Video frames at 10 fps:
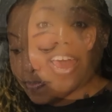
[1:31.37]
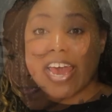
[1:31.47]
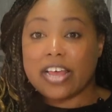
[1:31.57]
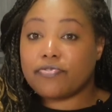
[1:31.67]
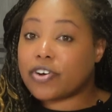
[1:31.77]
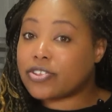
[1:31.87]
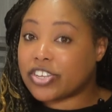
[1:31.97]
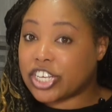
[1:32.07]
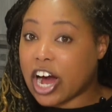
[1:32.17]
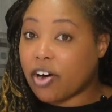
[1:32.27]
And for
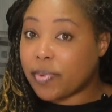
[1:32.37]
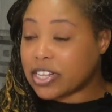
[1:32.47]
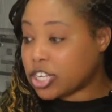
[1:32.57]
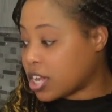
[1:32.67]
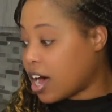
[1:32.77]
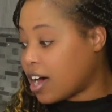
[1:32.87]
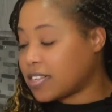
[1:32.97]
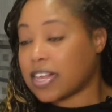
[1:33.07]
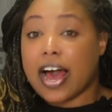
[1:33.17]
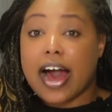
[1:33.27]
the chow mein
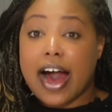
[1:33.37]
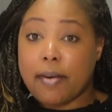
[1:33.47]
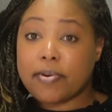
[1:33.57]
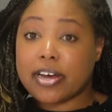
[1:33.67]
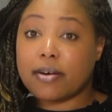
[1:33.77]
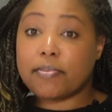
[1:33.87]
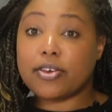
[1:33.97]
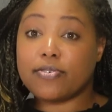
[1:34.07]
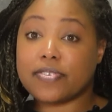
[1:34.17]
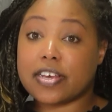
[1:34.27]
sauce, I'm gonna
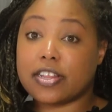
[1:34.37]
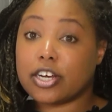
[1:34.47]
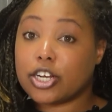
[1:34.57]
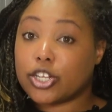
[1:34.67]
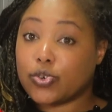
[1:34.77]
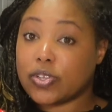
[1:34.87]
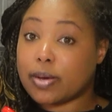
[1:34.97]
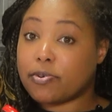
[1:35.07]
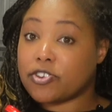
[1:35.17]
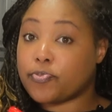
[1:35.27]
be using 2
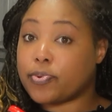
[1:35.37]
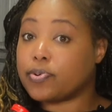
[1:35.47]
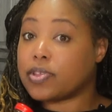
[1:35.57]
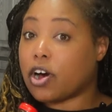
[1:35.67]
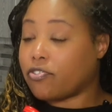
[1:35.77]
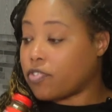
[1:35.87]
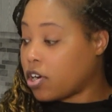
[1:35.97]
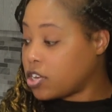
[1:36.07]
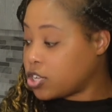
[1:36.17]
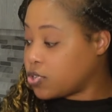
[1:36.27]
tablespoons of
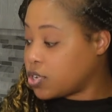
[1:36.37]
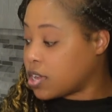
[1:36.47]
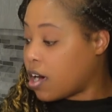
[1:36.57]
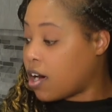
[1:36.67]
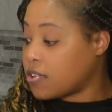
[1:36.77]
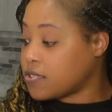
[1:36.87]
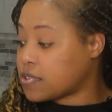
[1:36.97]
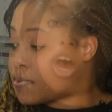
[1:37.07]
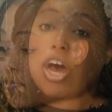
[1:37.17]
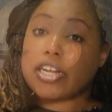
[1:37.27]
oyster sauce,
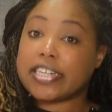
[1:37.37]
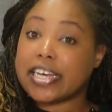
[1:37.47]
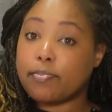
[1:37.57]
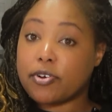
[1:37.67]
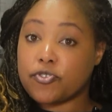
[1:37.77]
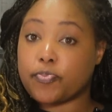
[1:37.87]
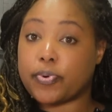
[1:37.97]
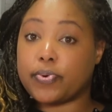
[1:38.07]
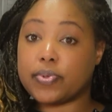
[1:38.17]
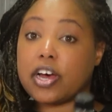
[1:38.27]
a
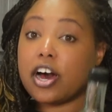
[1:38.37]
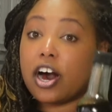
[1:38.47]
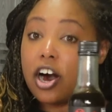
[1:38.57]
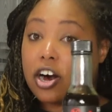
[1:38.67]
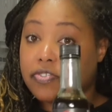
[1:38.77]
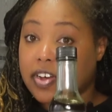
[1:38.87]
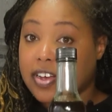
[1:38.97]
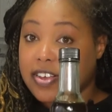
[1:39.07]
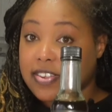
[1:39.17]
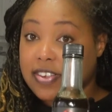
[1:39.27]
tablespoon of
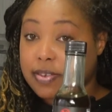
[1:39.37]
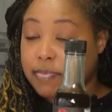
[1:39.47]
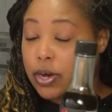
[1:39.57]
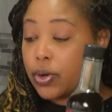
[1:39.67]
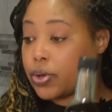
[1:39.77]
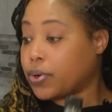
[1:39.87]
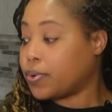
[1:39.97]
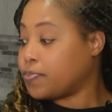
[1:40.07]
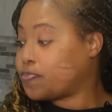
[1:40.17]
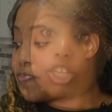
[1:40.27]
sesame
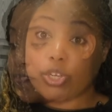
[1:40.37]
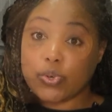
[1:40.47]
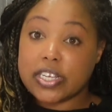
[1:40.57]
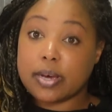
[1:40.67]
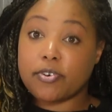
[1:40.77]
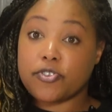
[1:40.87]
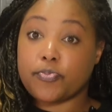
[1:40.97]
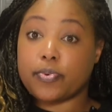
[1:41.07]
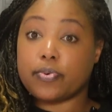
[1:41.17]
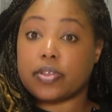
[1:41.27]
oil, 2
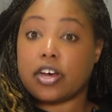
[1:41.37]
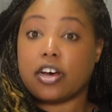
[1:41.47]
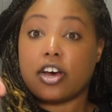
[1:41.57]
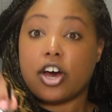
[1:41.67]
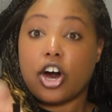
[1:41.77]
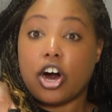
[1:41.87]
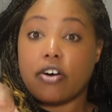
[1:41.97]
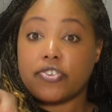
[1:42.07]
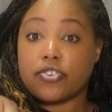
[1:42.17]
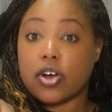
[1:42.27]
tablespoons
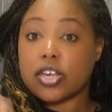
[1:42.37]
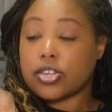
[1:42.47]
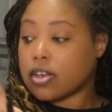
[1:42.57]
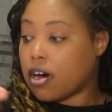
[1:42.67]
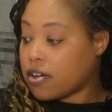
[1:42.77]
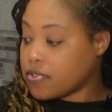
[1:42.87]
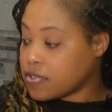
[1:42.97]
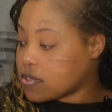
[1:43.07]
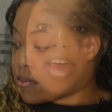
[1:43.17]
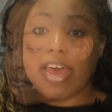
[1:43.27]
of soy sauce,
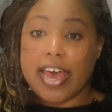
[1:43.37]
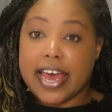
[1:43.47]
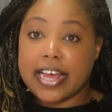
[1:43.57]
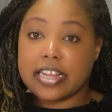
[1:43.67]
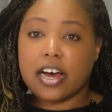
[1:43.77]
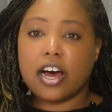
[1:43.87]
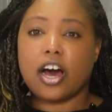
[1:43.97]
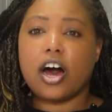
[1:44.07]
and